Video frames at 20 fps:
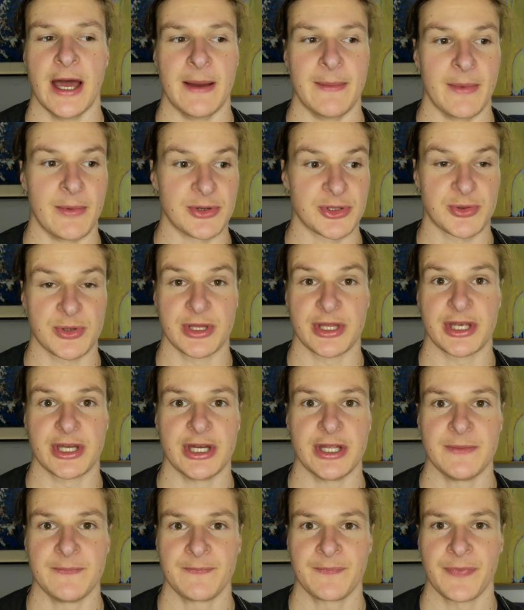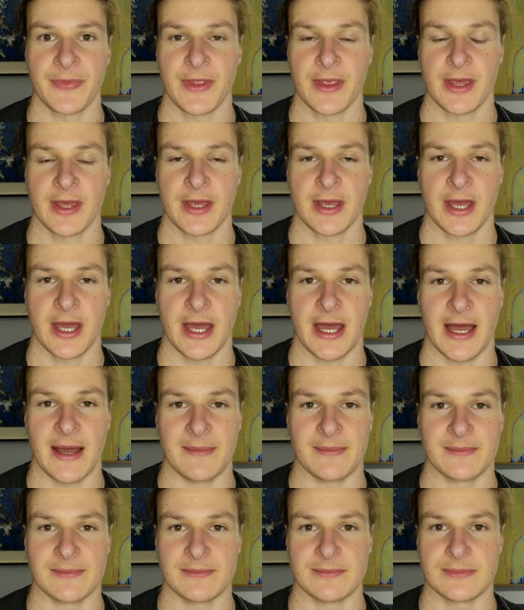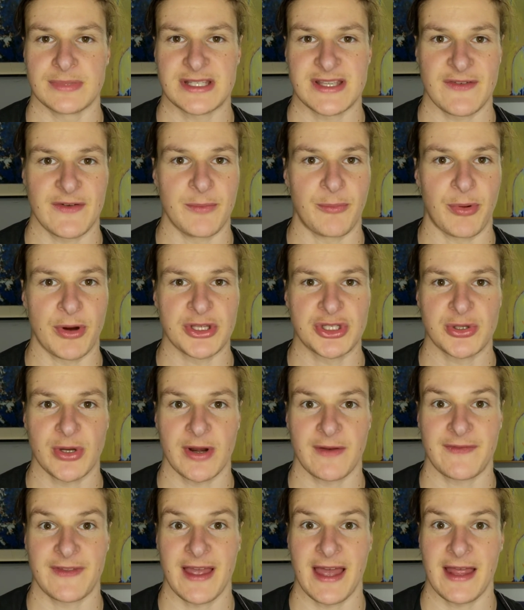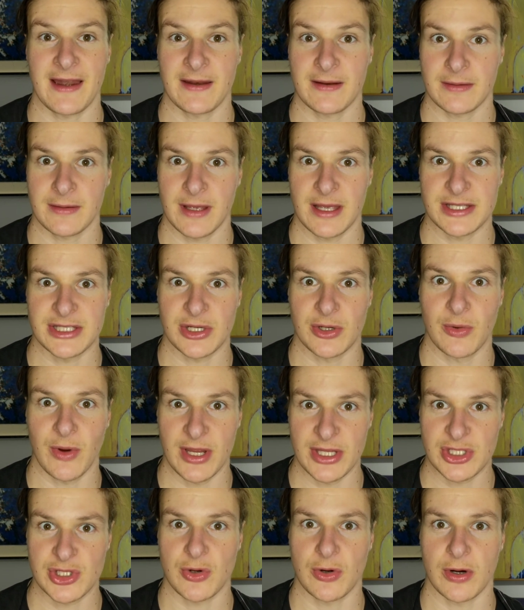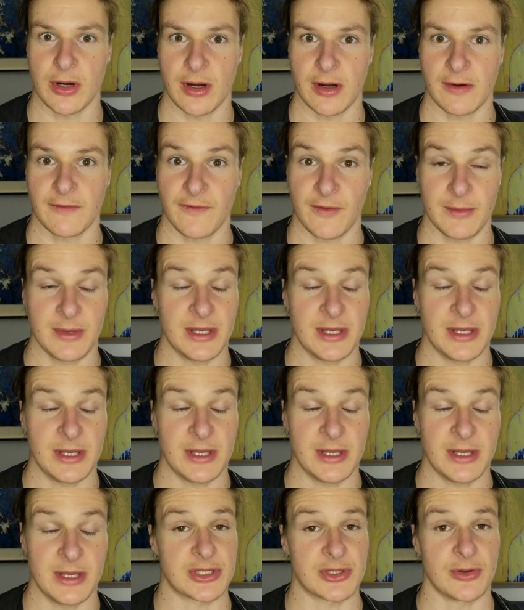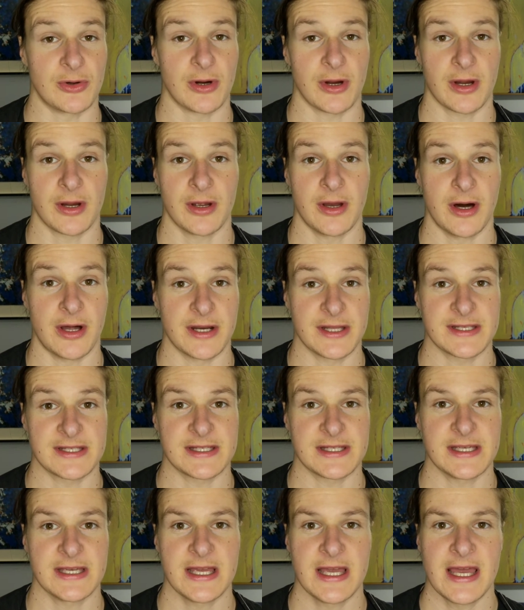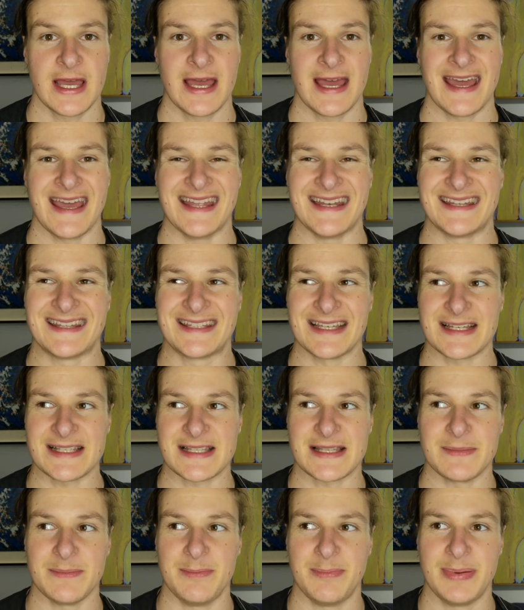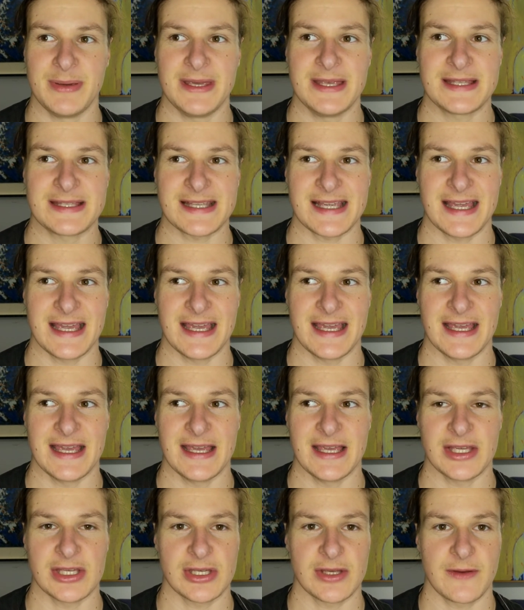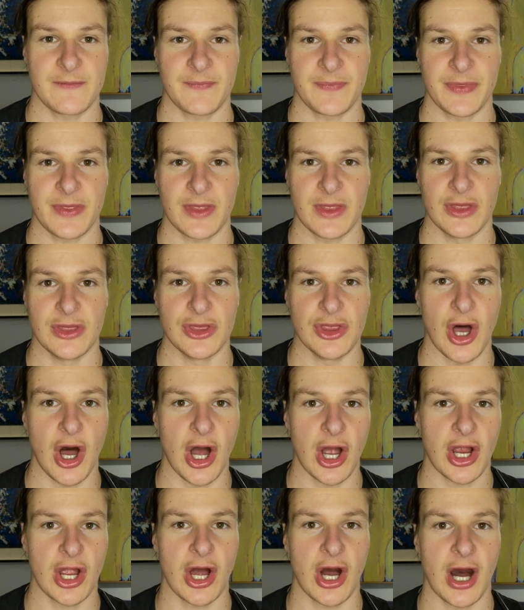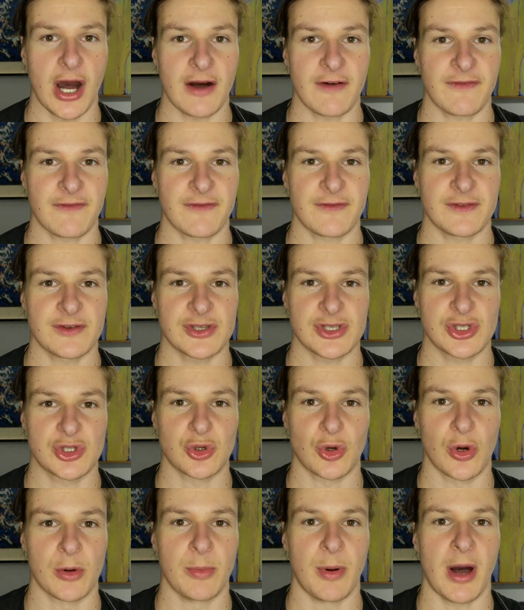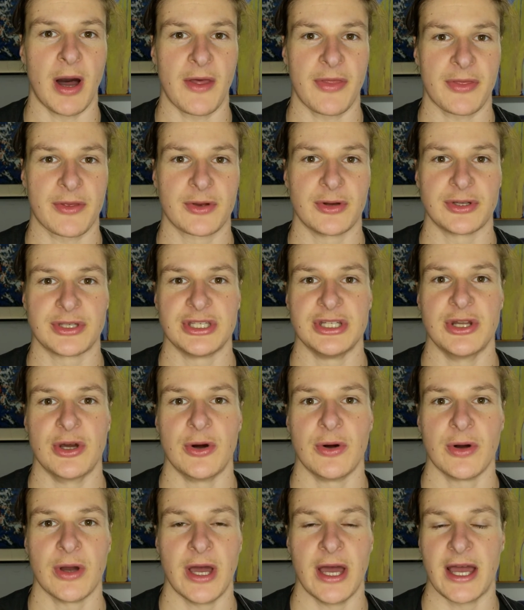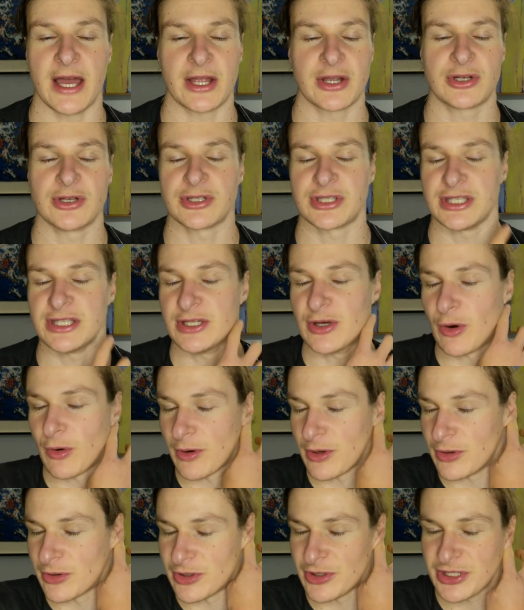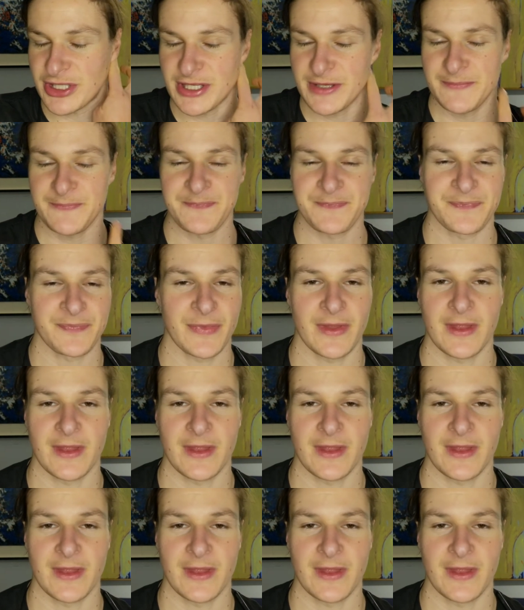It was really good. 7.2 out of 10. It's a great score. For me, great score, honestly. It doesn't beat a knockoff store-bought cookie Oreo cookie.